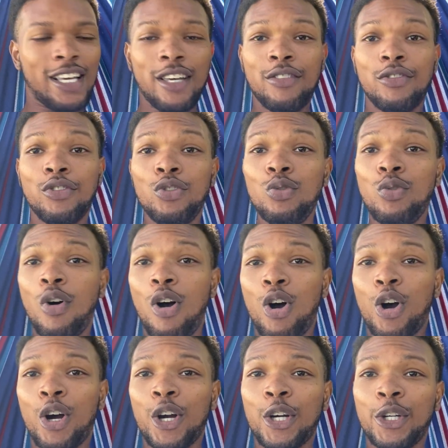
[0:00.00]
If you
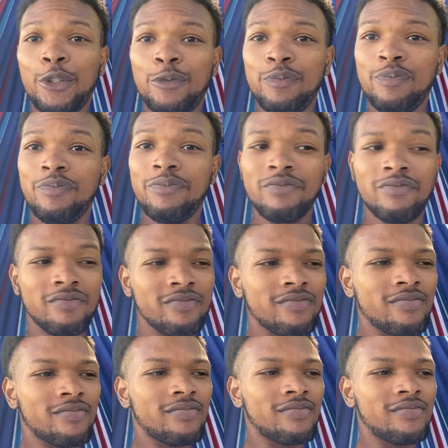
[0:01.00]
are
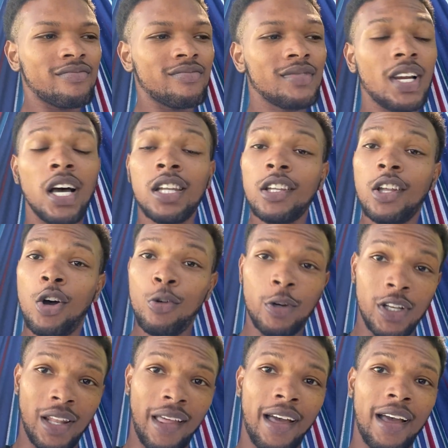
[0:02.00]
alone
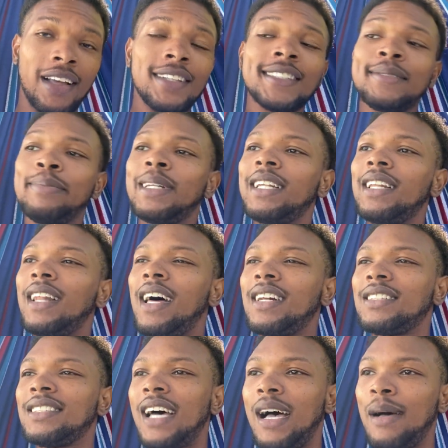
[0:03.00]
a lot, spend a lot
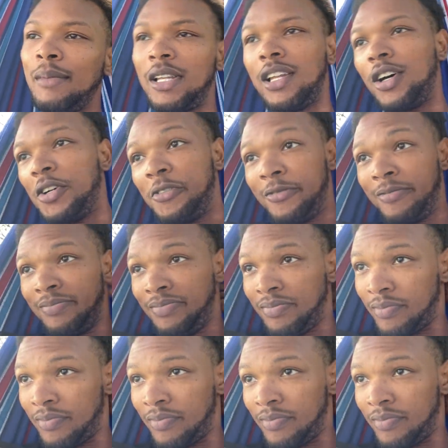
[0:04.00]
of time alone